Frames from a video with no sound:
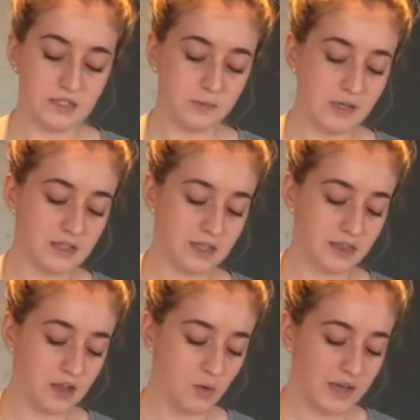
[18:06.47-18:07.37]
is because I
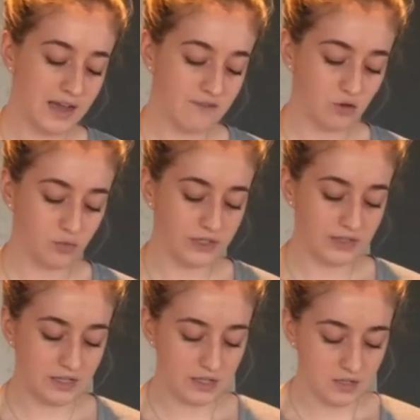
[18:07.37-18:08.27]
think we have a
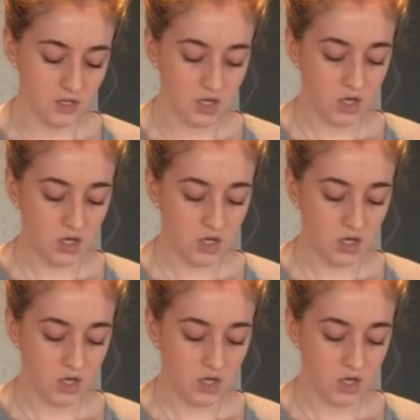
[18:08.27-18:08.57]
really